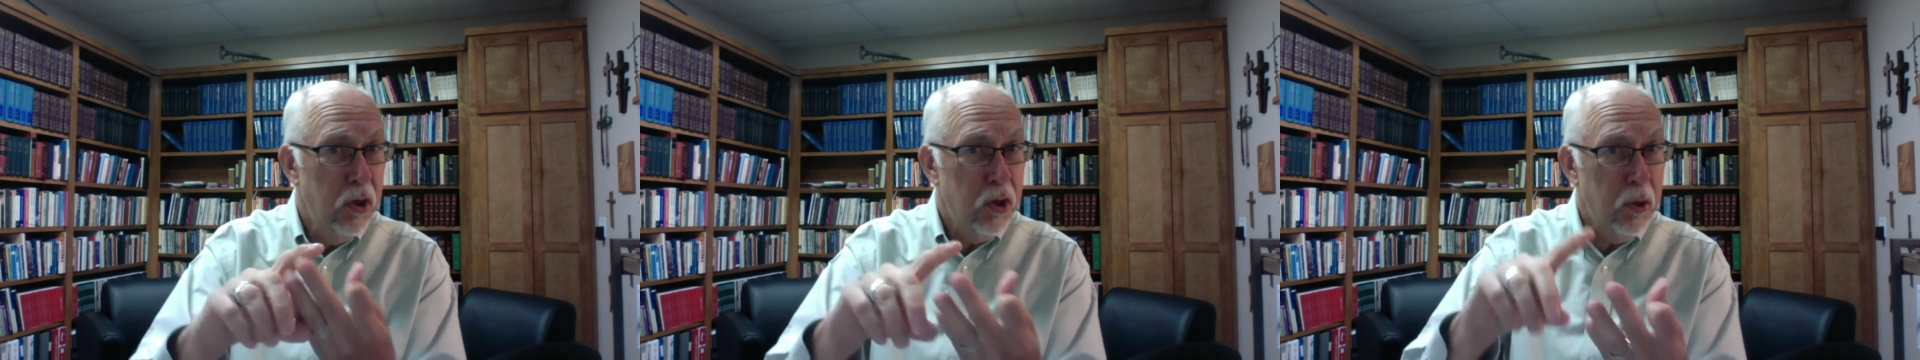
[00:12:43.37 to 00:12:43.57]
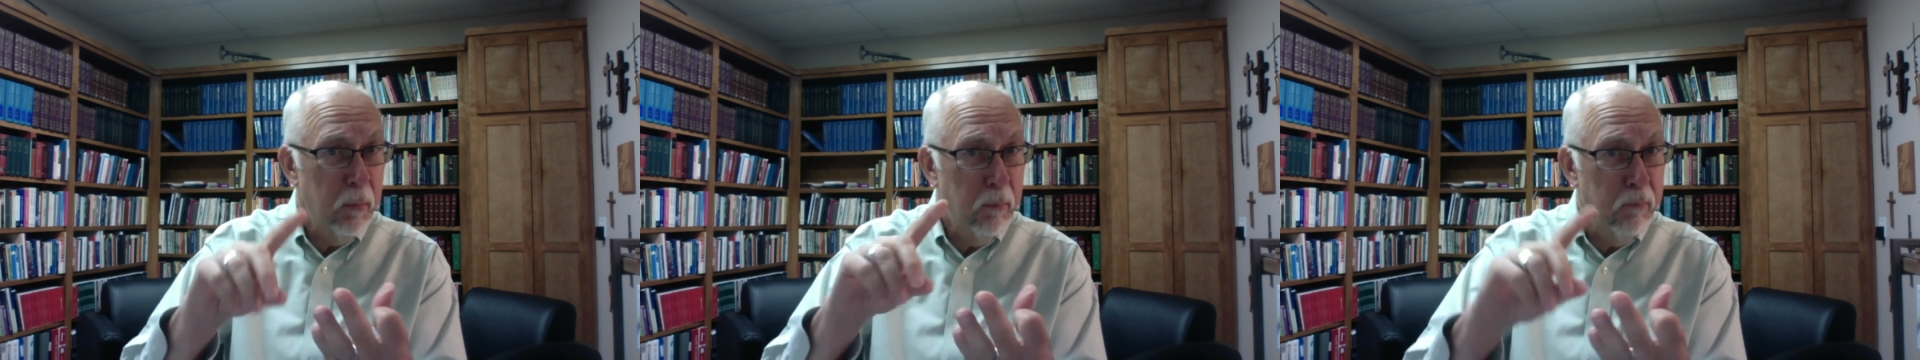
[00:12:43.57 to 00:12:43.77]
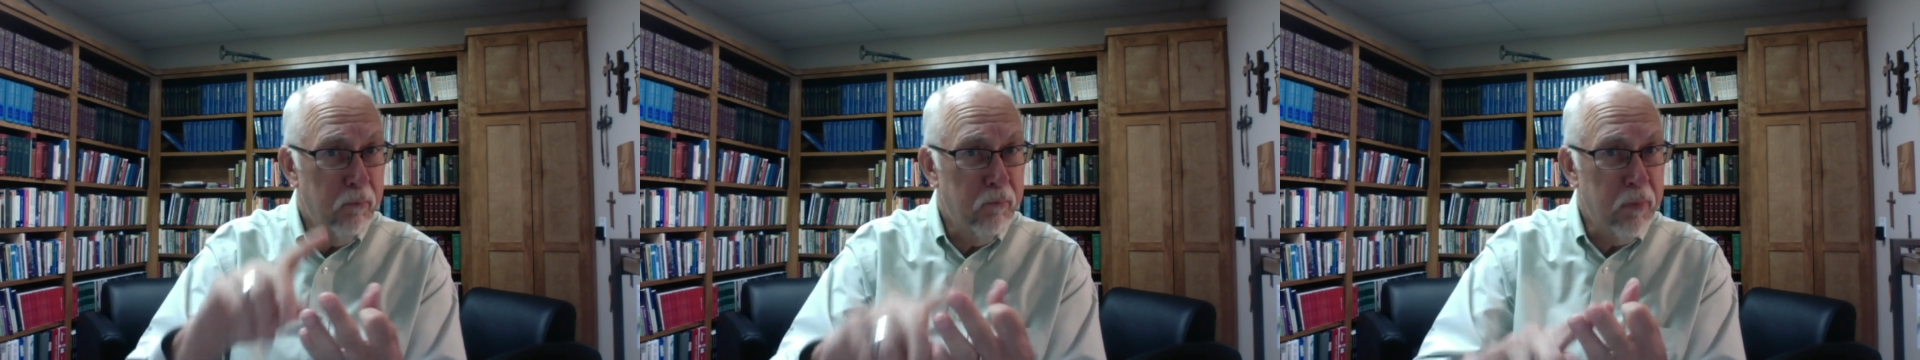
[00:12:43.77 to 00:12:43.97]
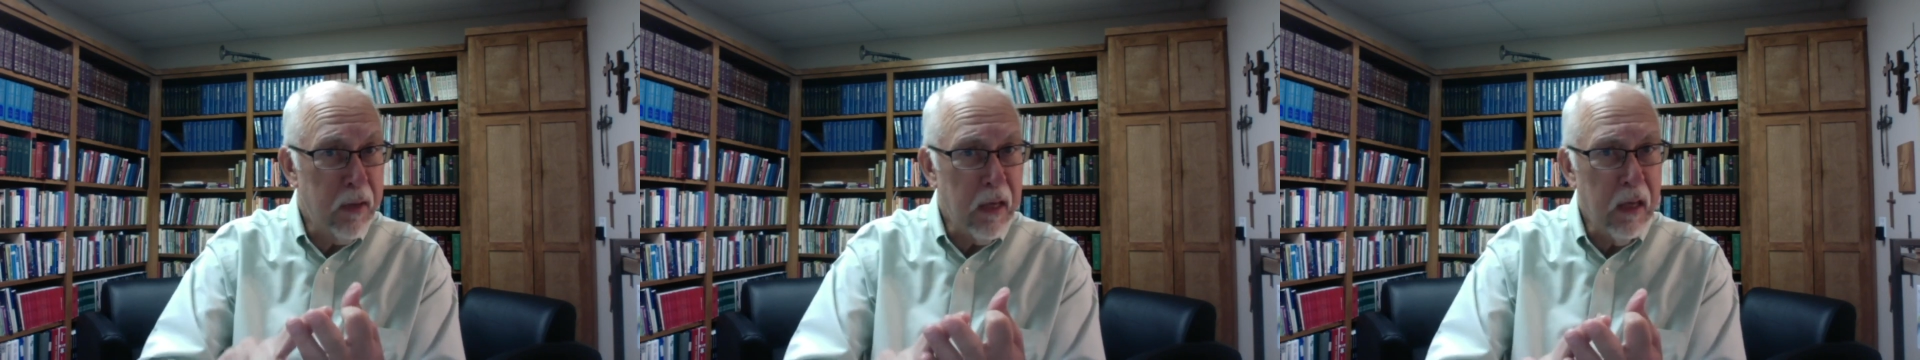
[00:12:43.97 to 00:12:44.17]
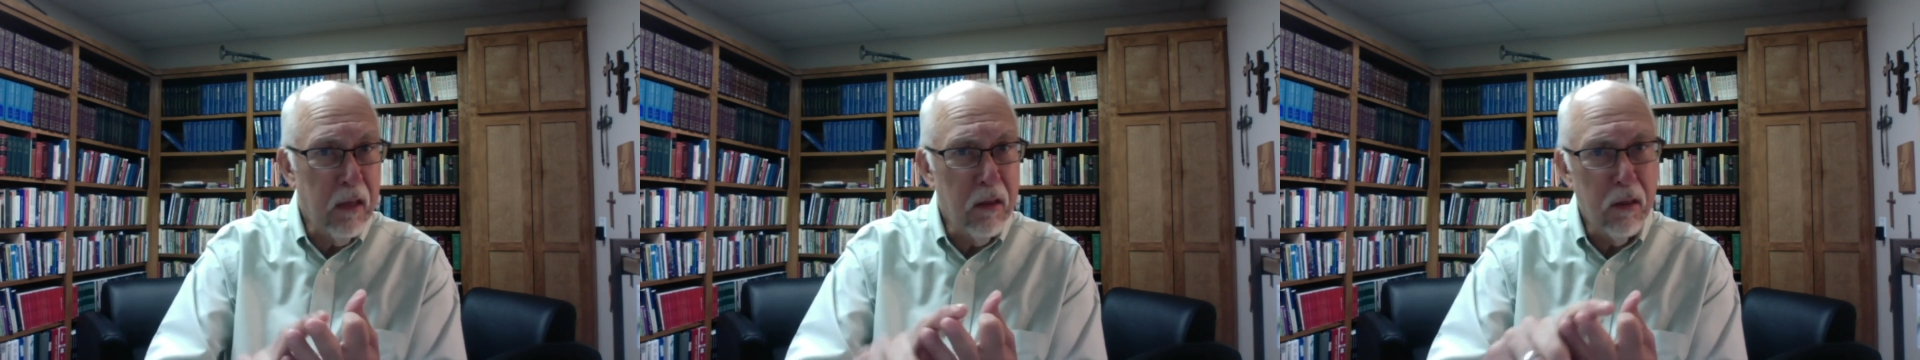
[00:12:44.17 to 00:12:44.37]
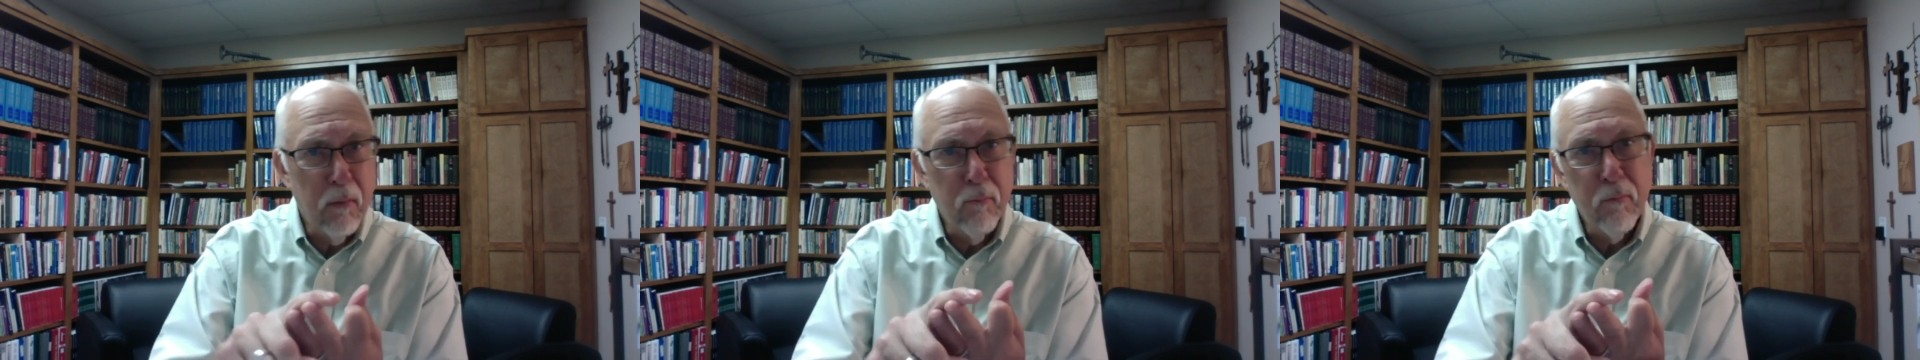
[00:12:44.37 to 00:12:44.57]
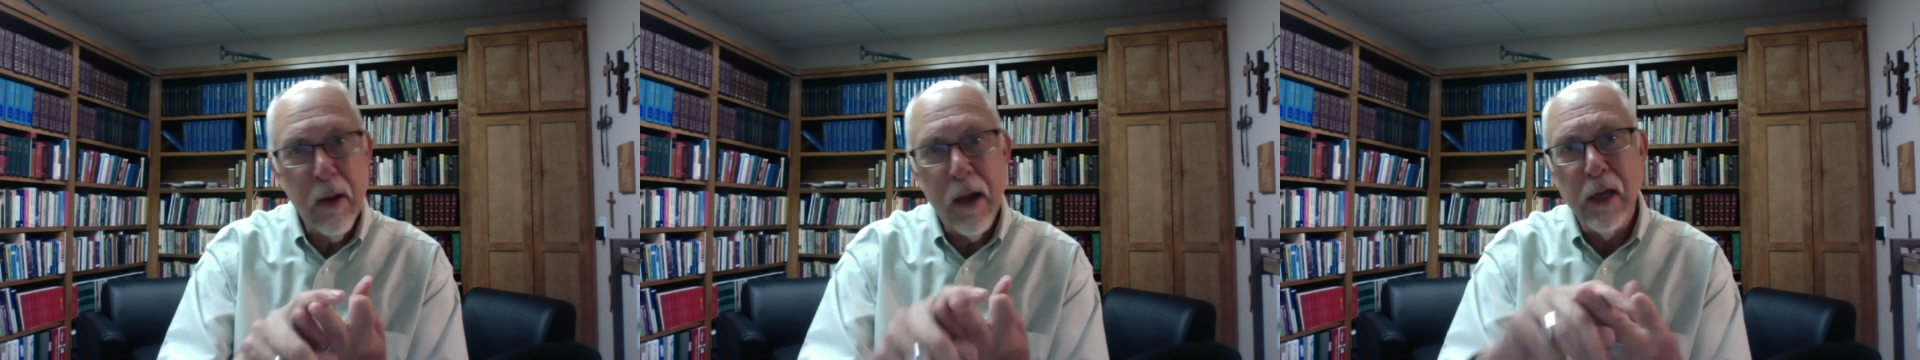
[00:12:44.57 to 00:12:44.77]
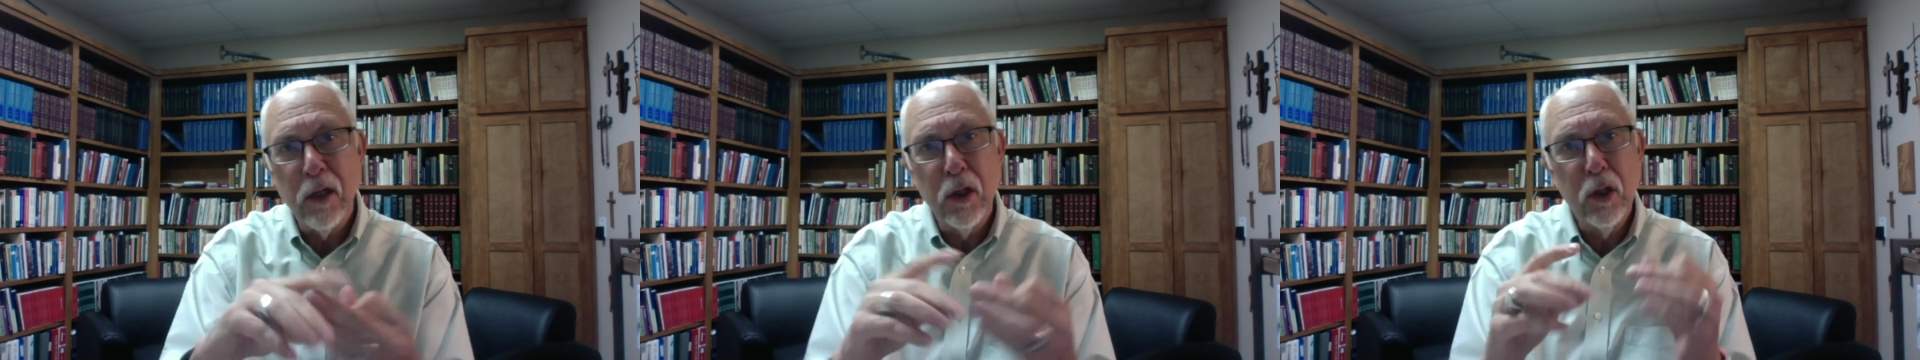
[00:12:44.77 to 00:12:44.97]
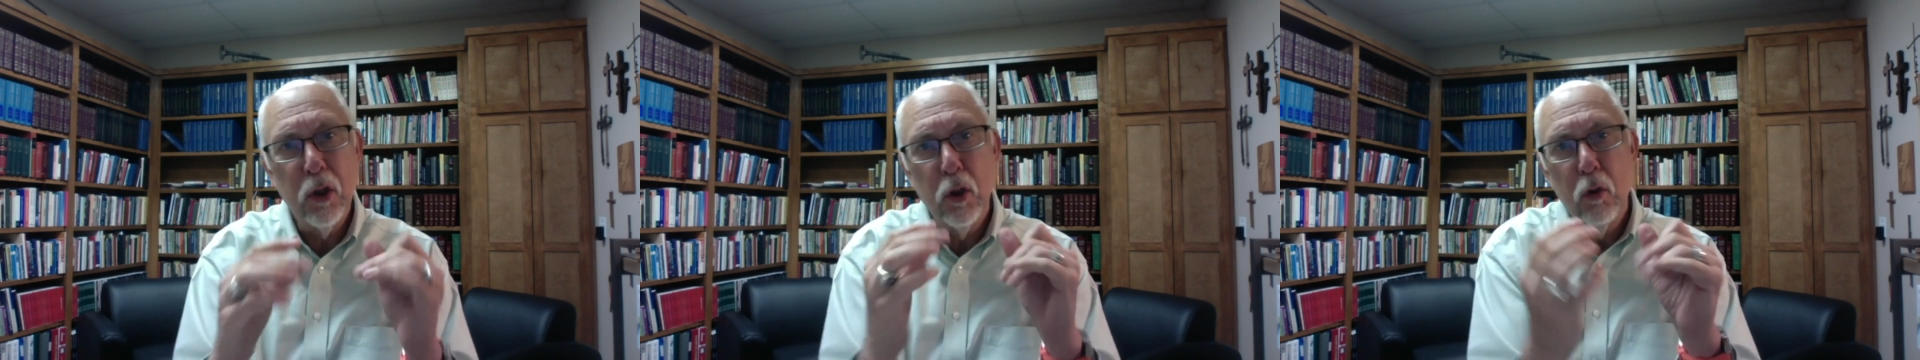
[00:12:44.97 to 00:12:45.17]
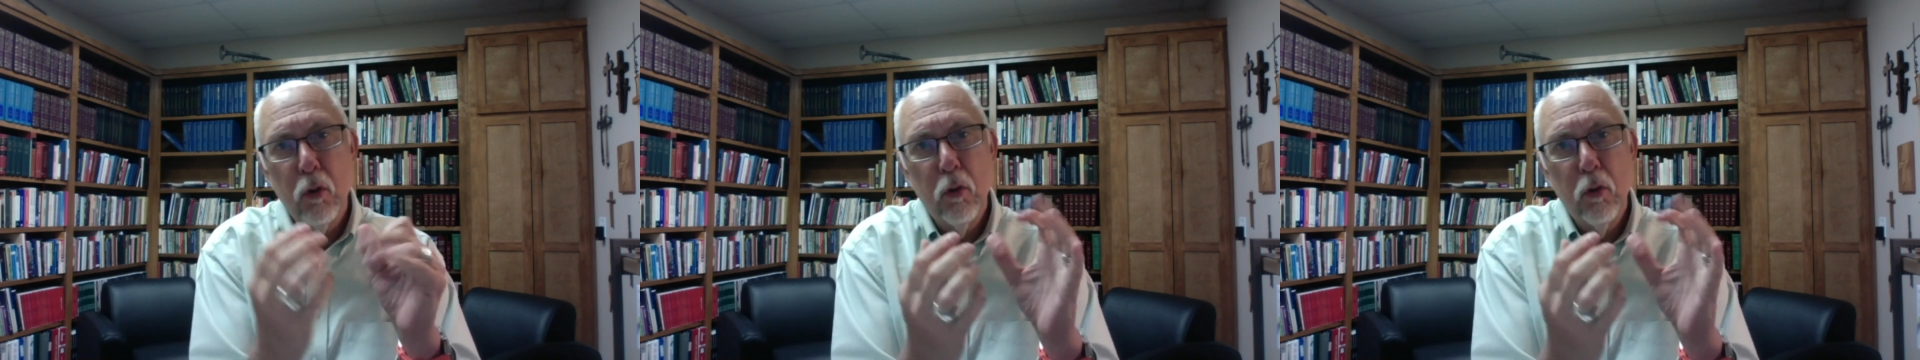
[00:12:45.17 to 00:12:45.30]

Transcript: to be the best